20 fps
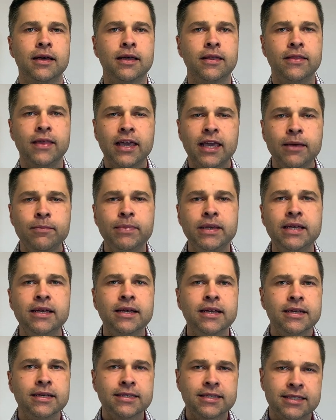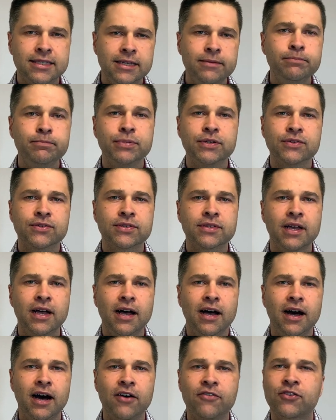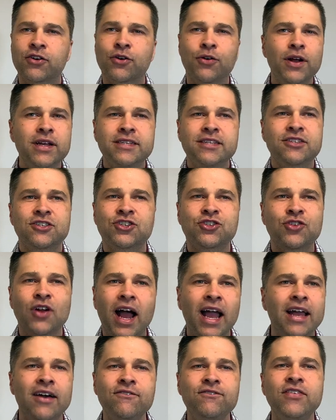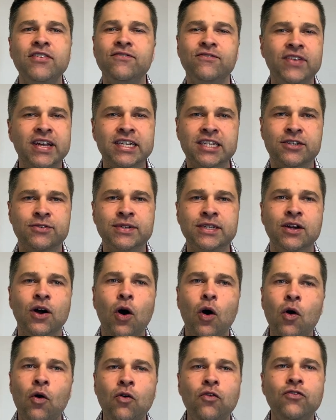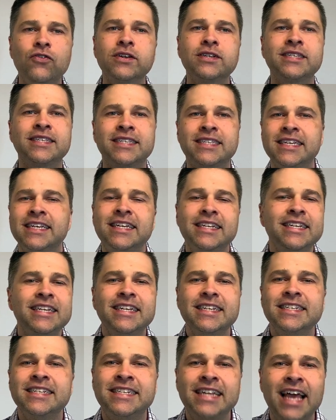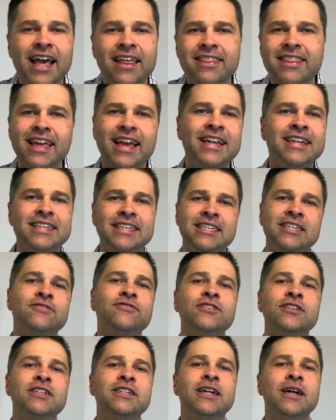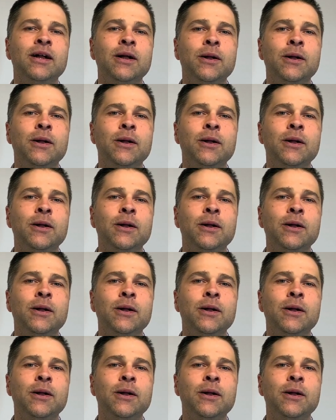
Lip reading: They can be symbols of Christ's triumphant victory over sin, death, and evil.